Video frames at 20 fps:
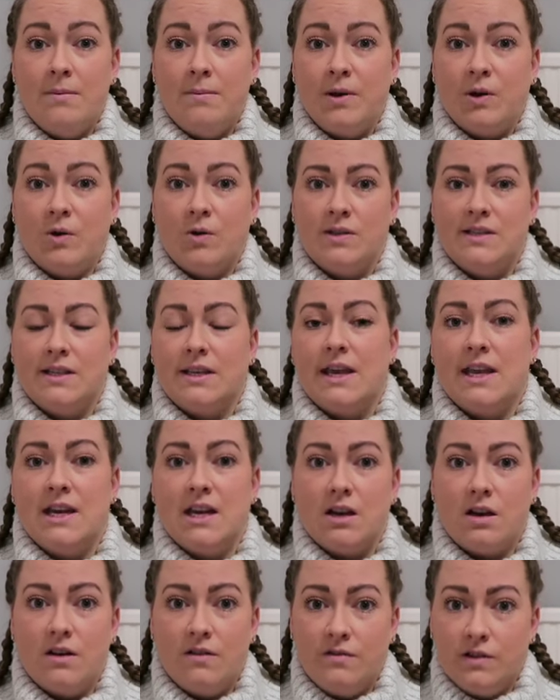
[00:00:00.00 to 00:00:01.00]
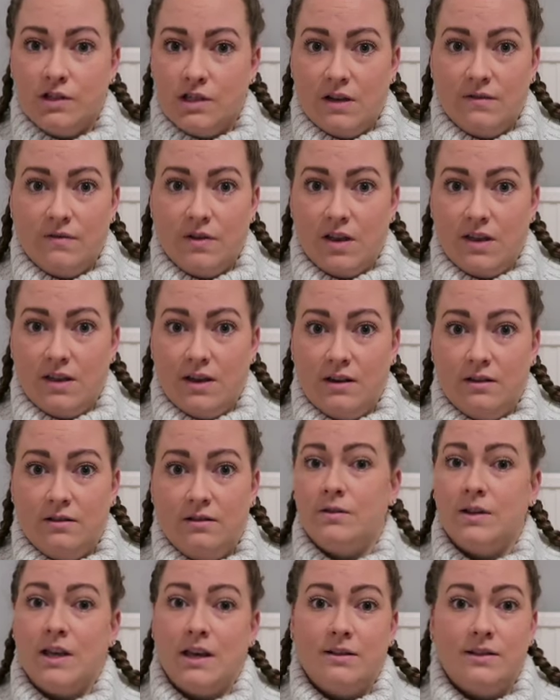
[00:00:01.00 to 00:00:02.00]
because it kind of covers everything. I
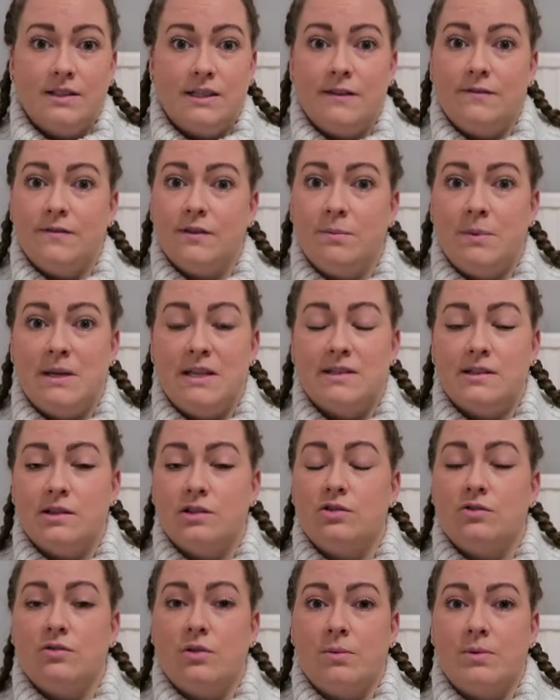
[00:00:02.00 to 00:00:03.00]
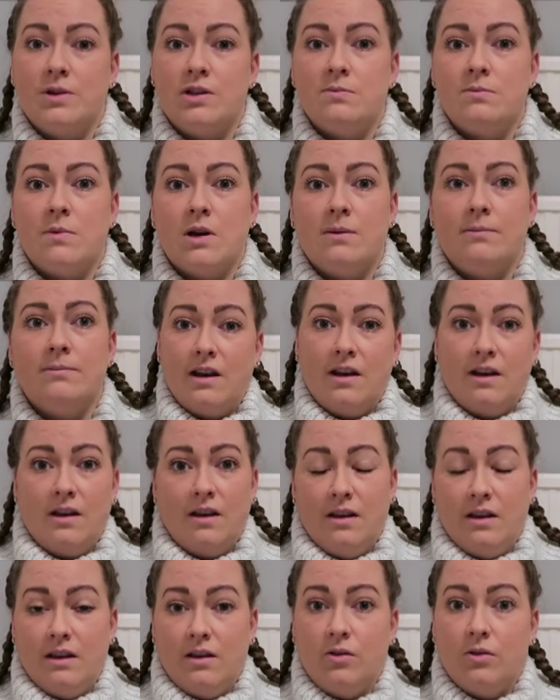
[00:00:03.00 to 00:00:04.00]
feel guilty for being such a rubbish mum.
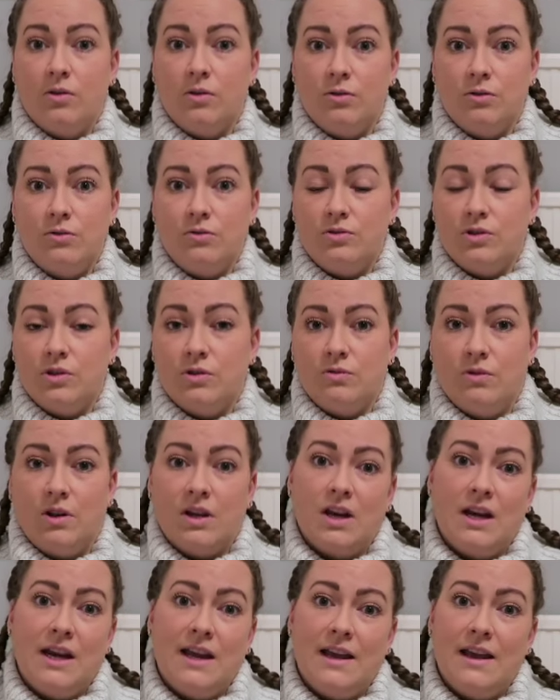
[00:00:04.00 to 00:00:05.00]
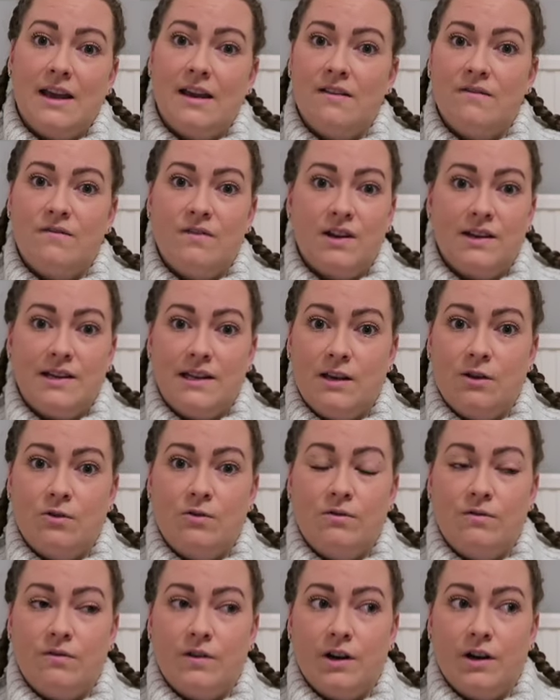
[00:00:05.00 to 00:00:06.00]
I hold regret every day
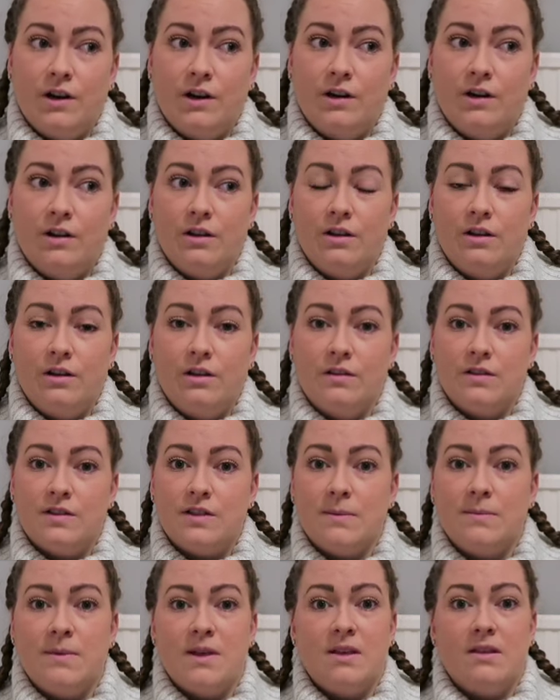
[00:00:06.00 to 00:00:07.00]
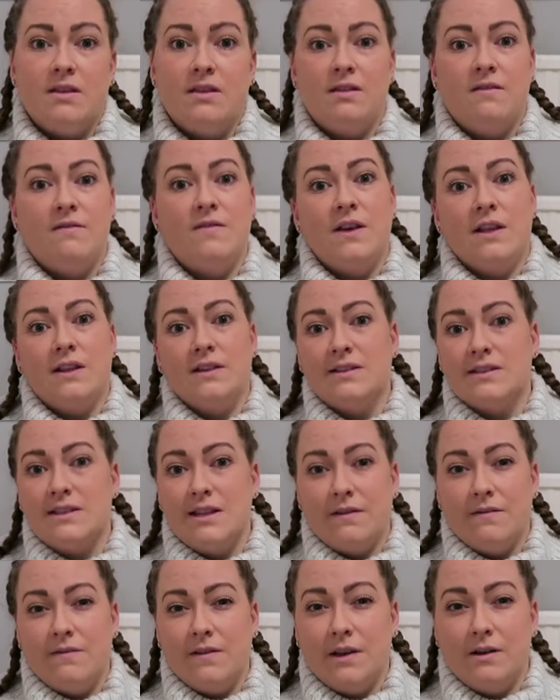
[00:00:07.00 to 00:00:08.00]
over some of the feelings
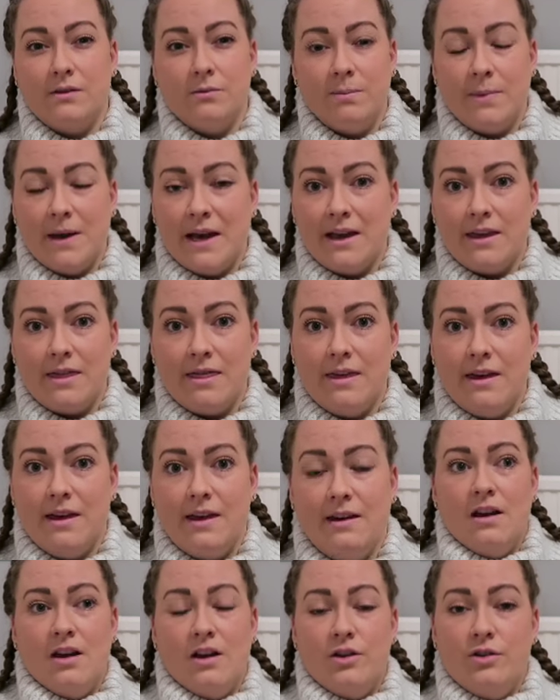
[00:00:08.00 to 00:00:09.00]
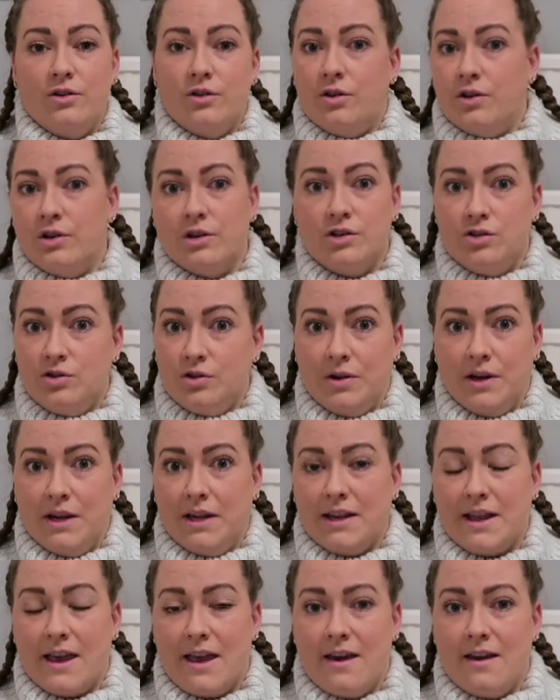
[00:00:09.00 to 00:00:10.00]
I felt back then, not
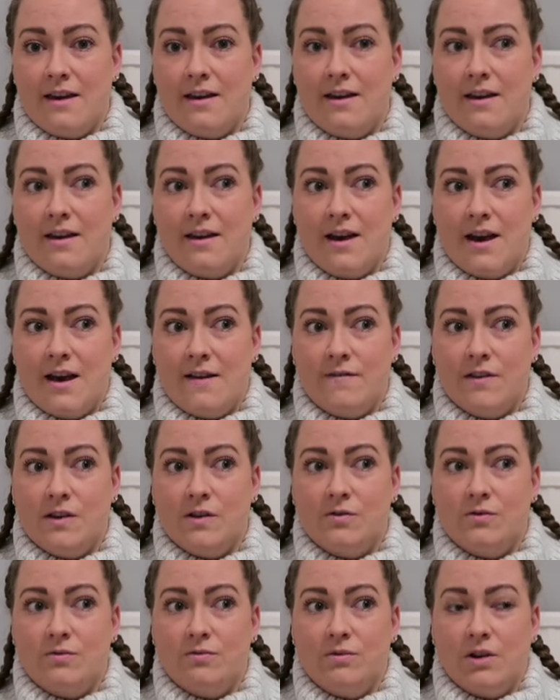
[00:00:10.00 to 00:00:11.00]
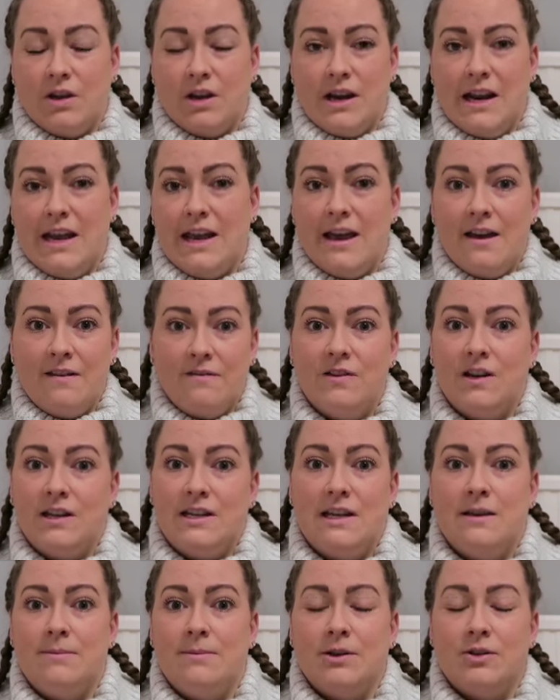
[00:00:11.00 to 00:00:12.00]
enjoying it. I feel regret every
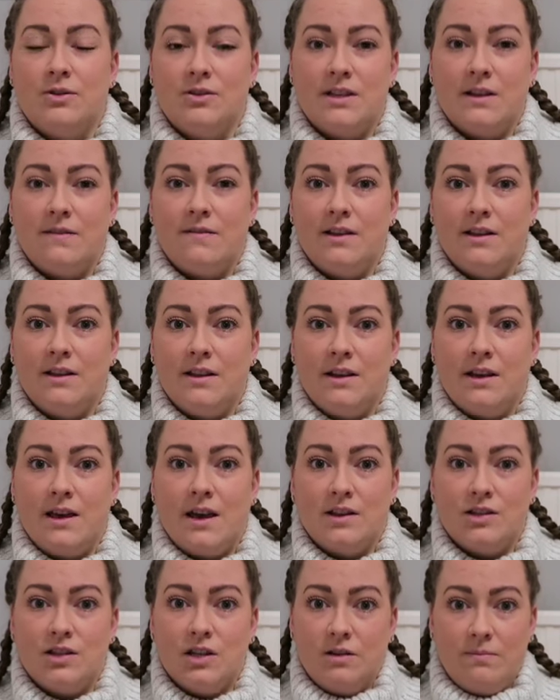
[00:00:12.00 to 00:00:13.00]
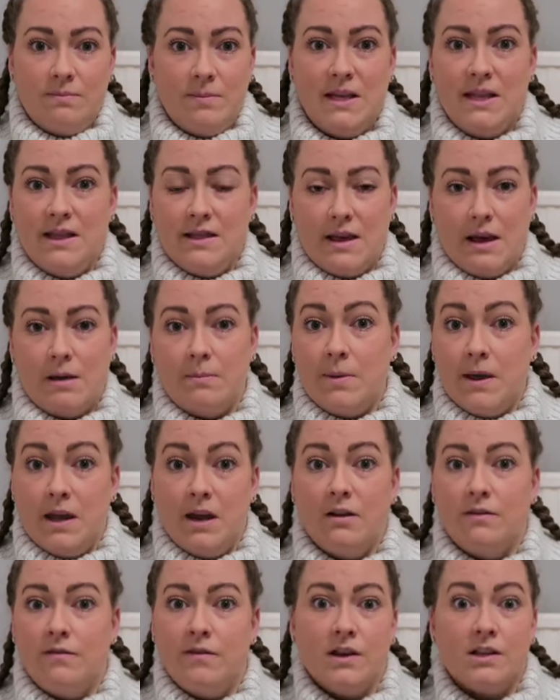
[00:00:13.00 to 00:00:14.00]
day because I feel like I should have been that
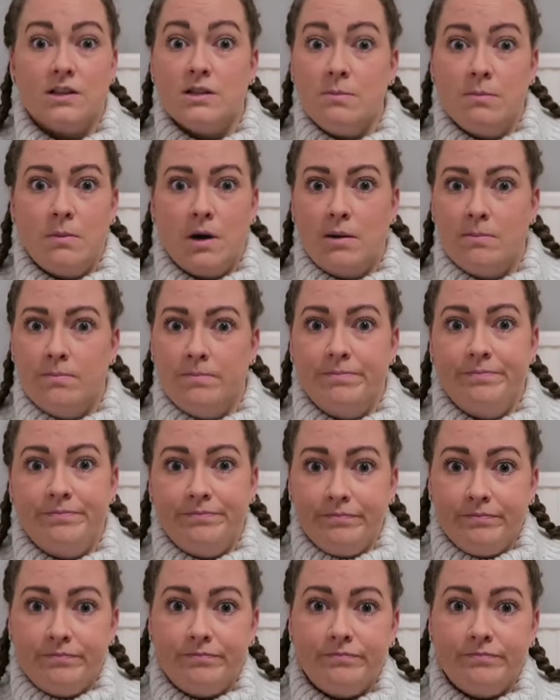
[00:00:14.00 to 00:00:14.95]
perfect mum